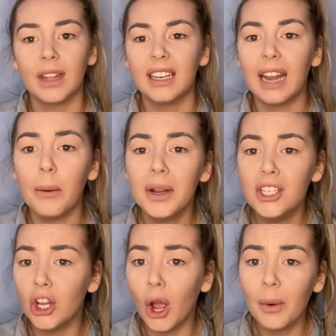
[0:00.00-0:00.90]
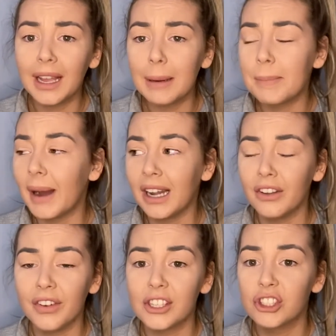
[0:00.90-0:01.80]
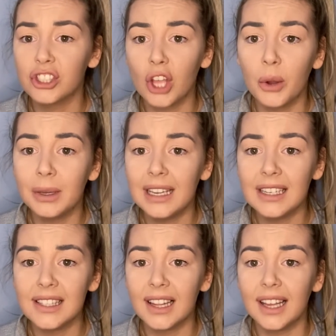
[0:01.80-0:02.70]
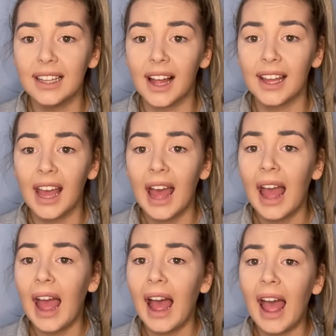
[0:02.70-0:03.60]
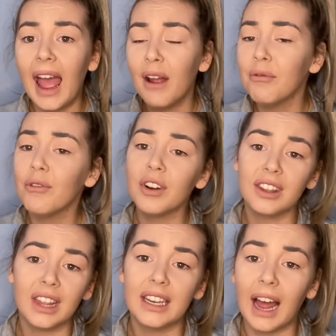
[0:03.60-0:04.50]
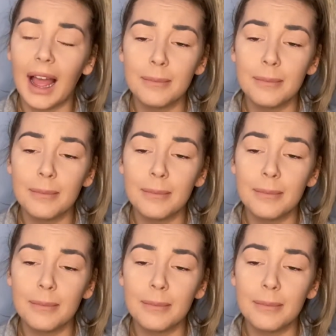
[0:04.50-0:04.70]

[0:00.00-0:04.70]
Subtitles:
Now I know I can manifest so easily. Like, everything I